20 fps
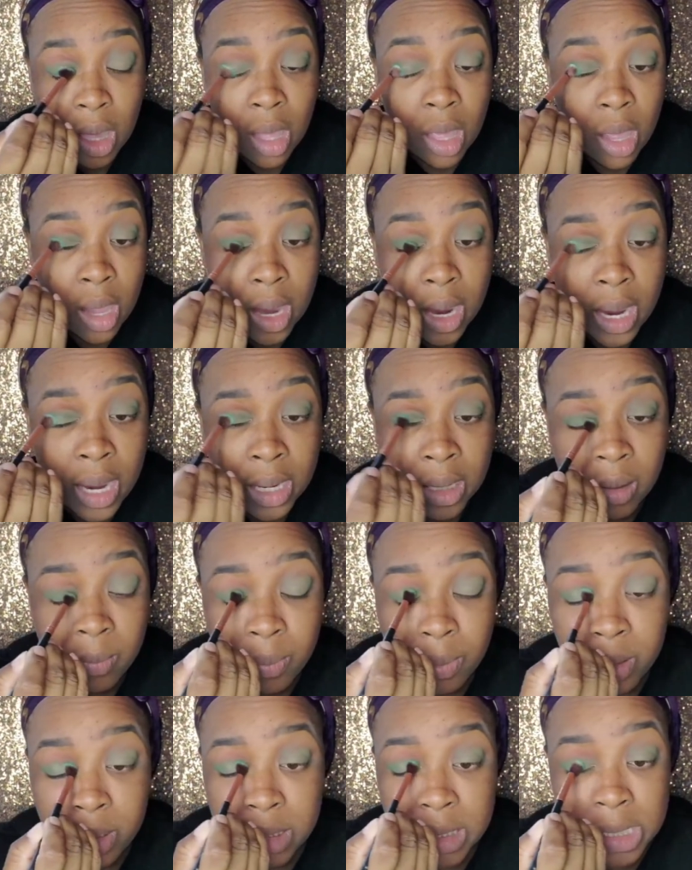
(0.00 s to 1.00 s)
in a
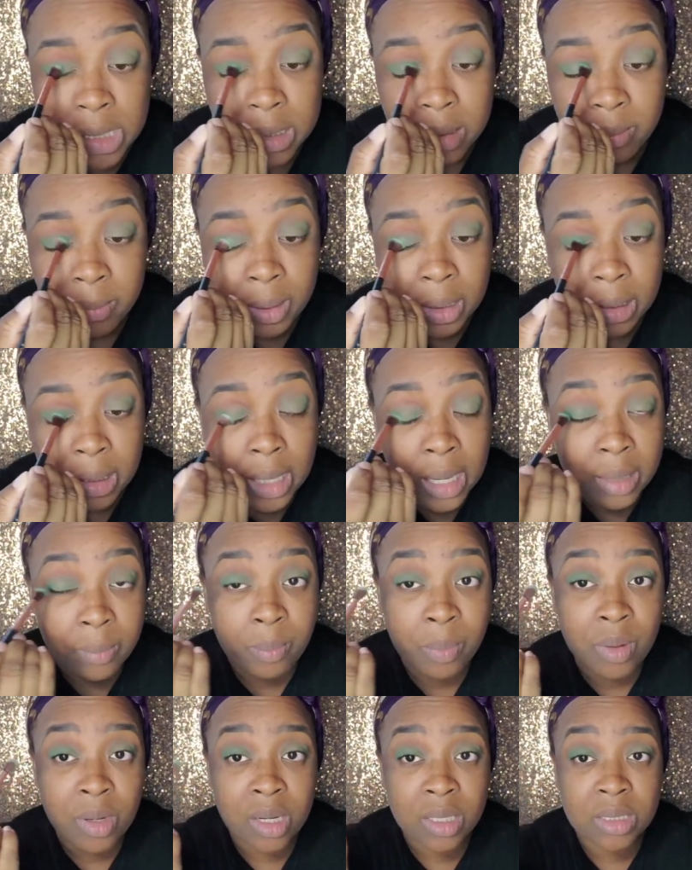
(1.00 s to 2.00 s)
predicament and
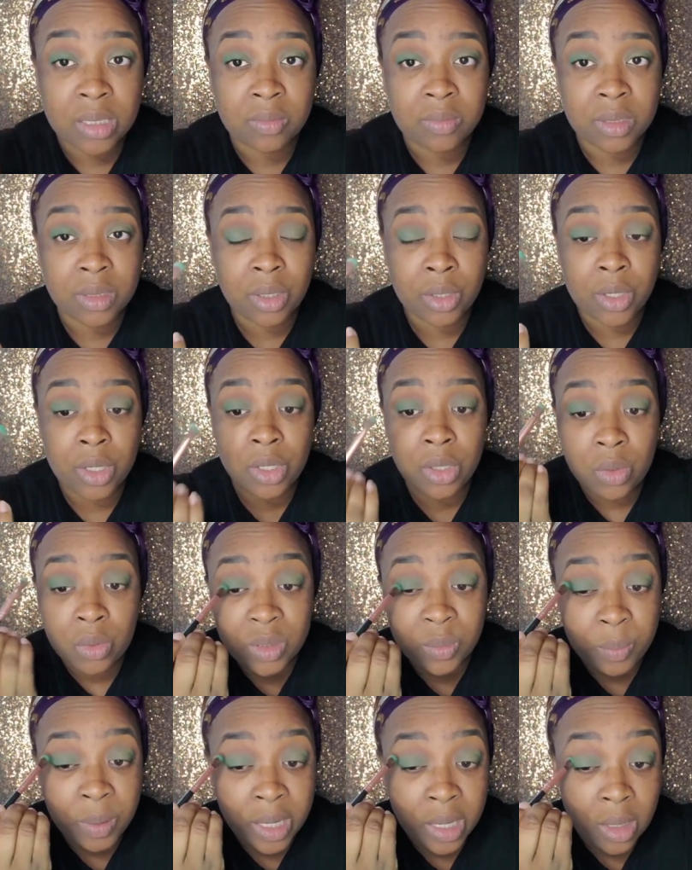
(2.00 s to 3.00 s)
put ourselves in a
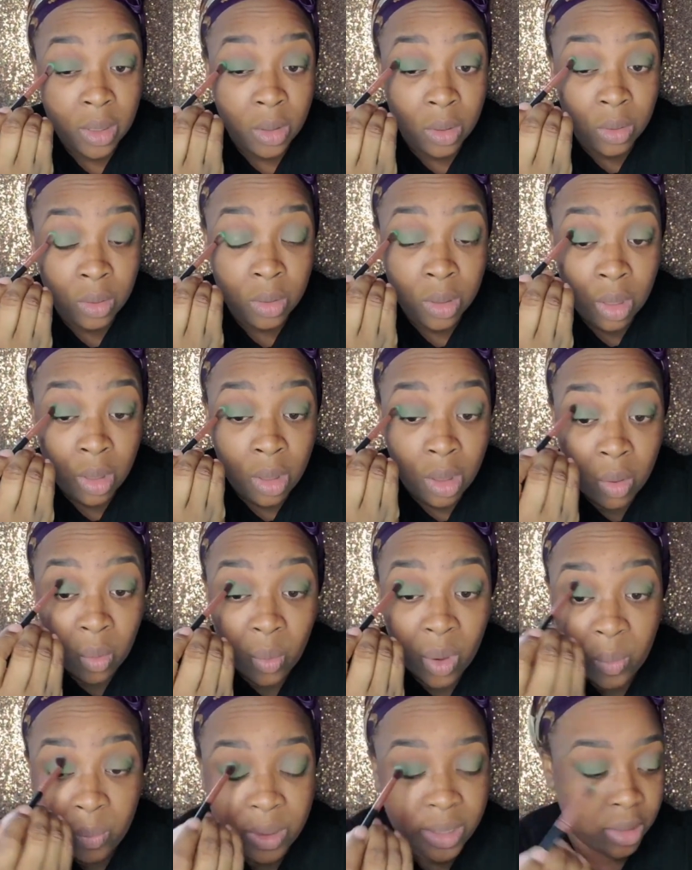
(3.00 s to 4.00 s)
huge pickle
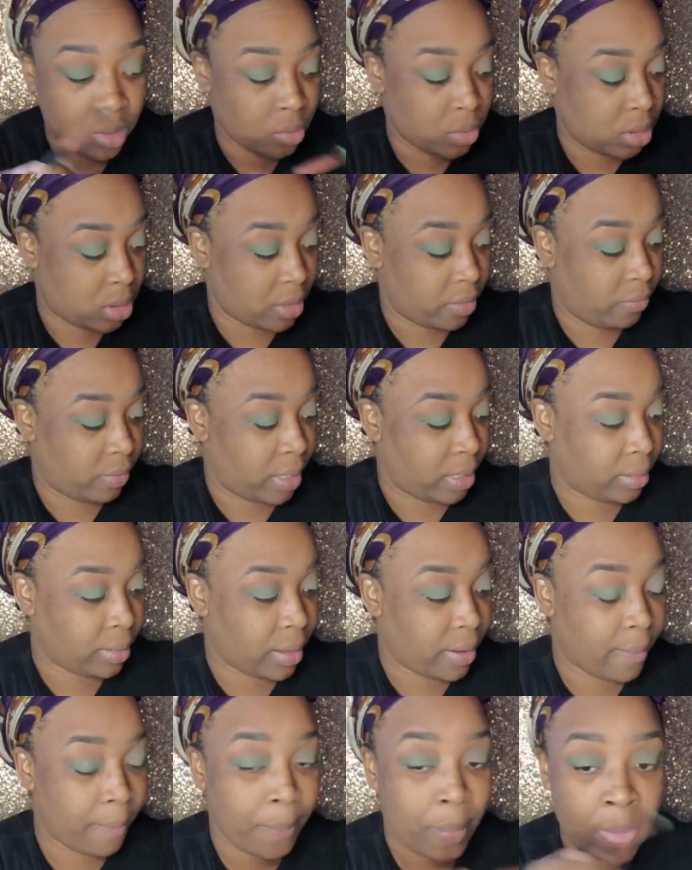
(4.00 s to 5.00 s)
when we do stuff like
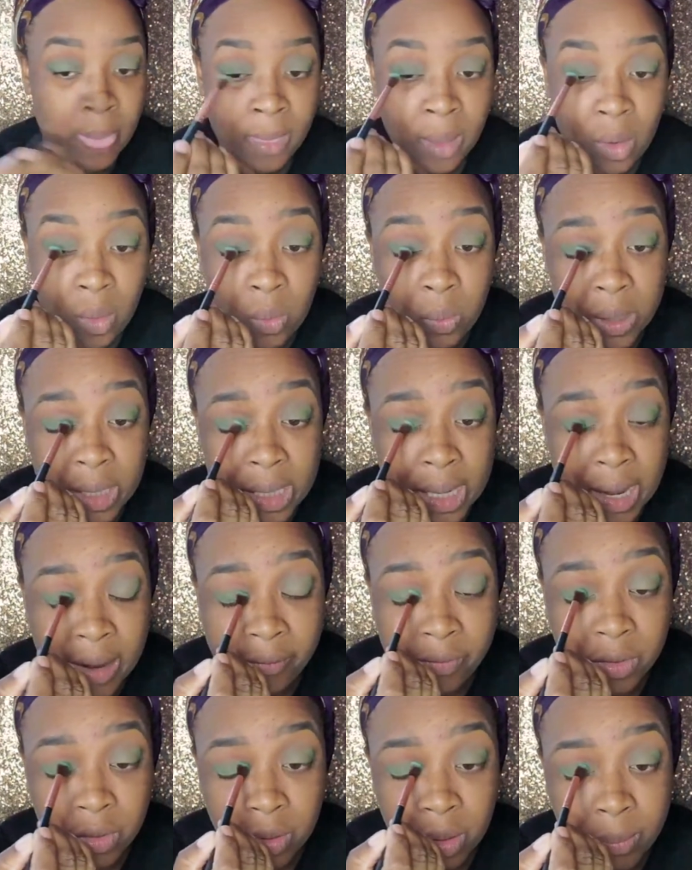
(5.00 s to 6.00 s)
that. We have
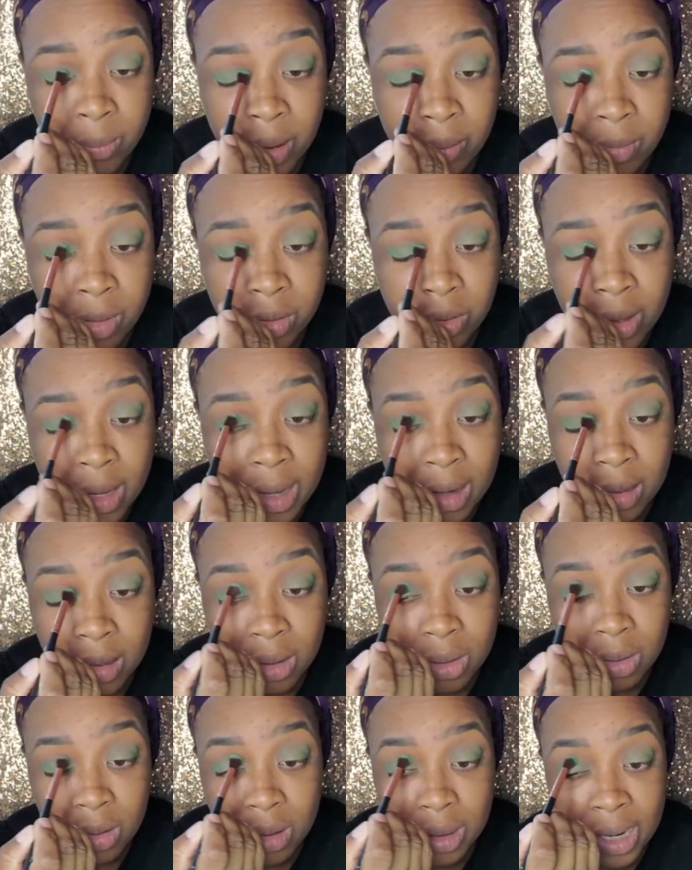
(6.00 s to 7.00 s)
to remember that,
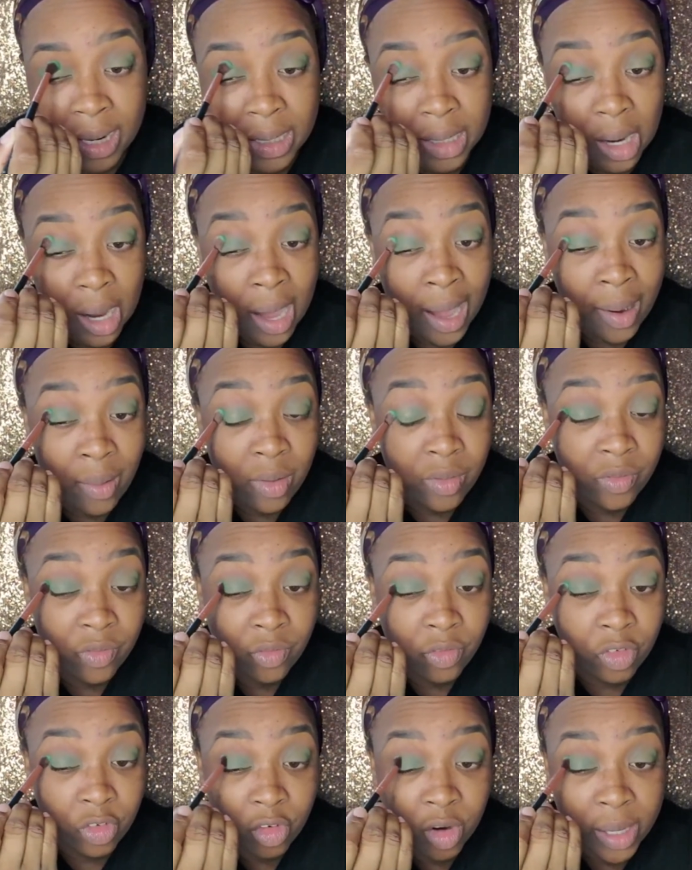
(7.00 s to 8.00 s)
like, our
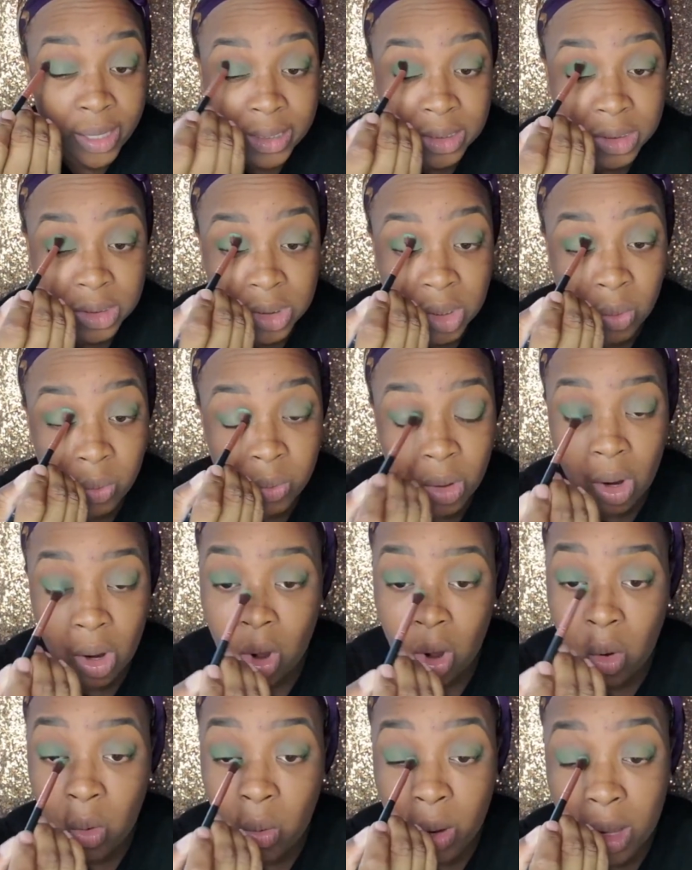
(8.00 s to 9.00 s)
friends don't
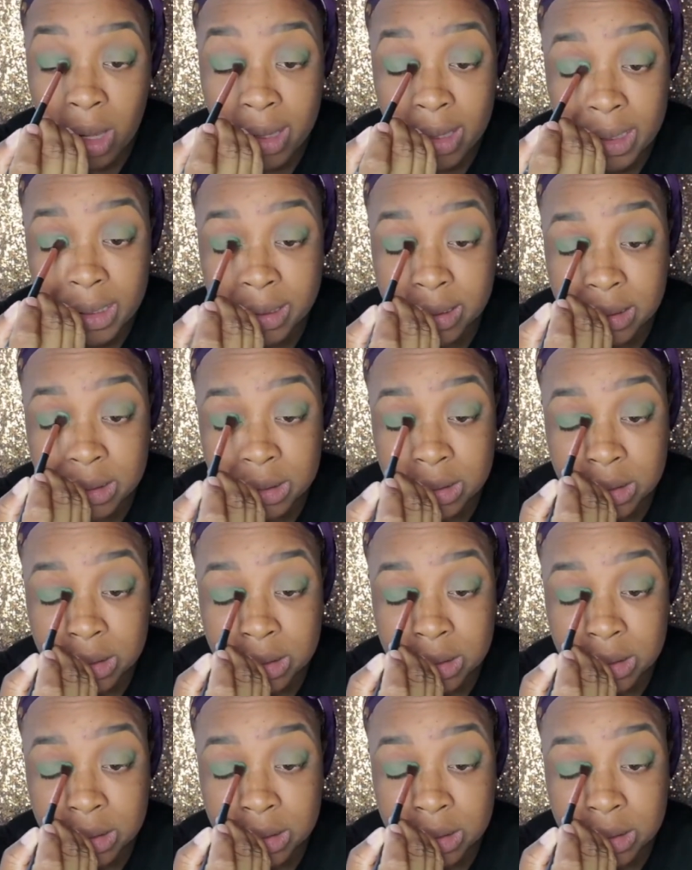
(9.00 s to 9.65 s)
owe us